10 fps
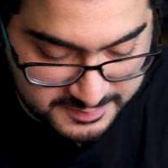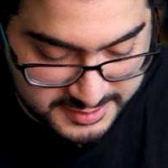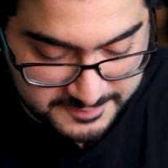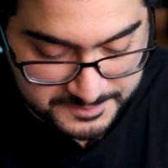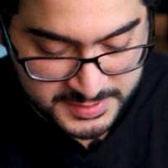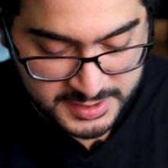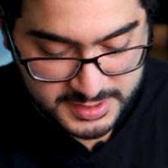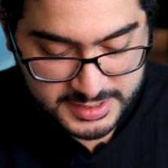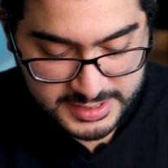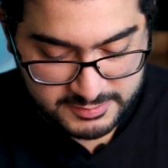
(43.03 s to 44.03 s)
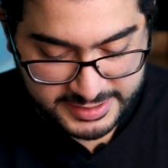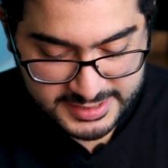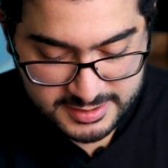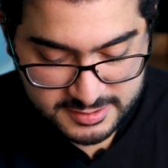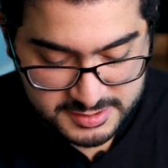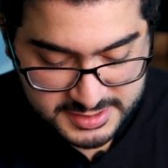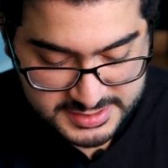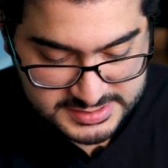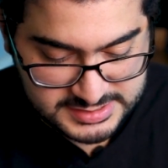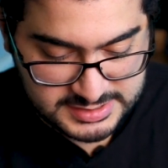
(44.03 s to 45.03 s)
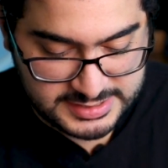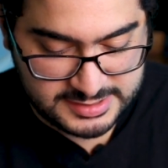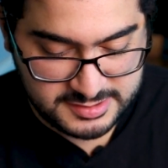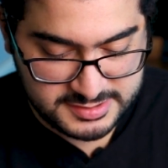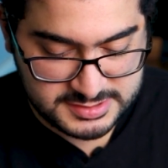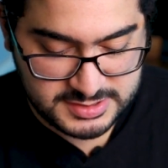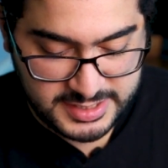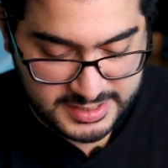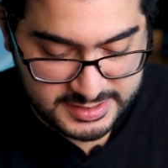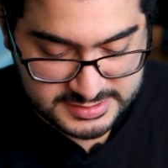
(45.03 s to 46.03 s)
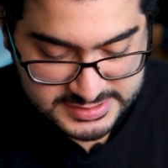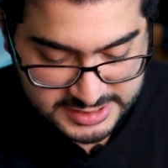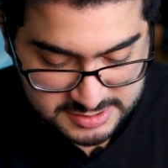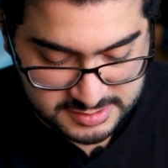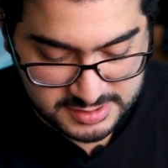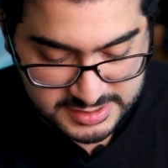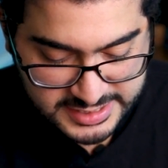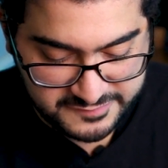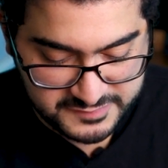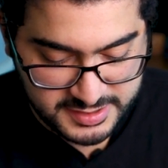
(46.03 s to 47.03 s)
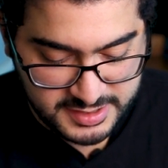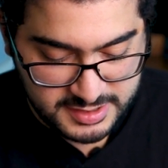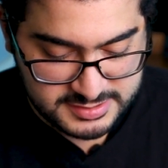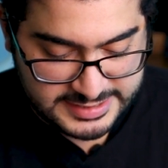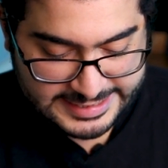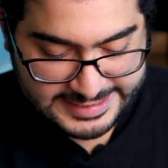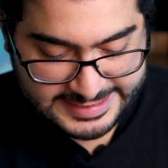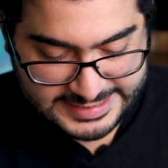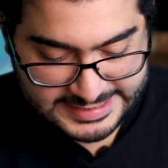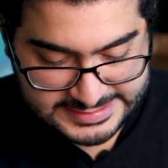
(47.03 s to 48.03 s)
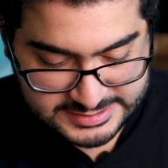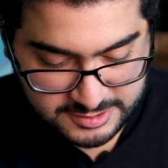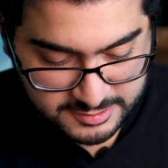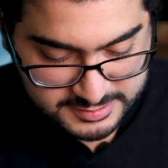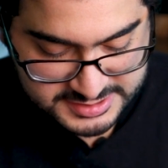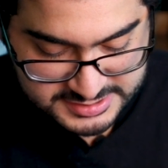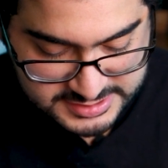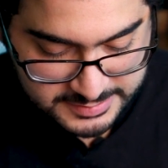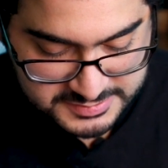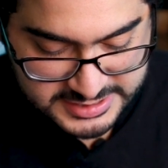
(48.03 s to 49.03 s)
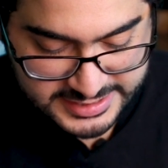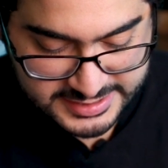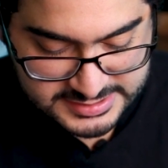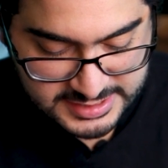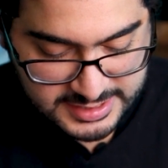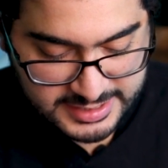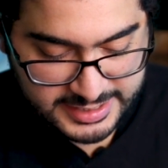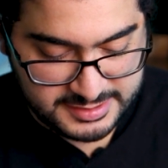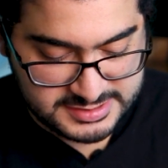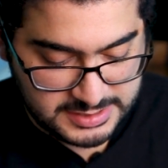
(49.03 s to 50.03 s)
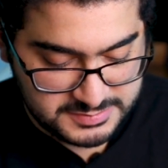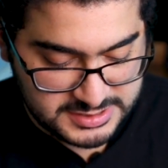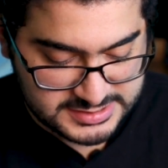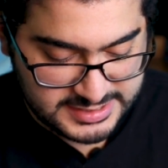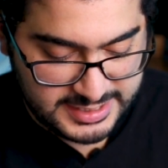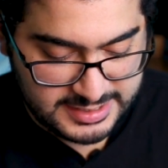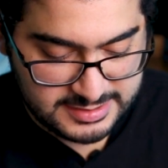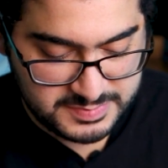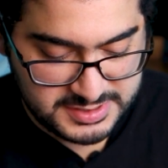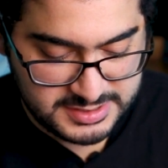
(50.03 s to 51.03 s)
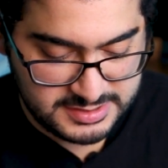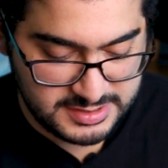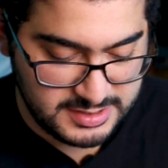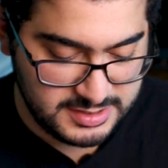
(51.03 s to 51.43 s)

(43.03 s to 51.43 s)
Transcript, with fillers: But eh, right here, you can see that there is a section on the left that has all the subjects and the subjects can be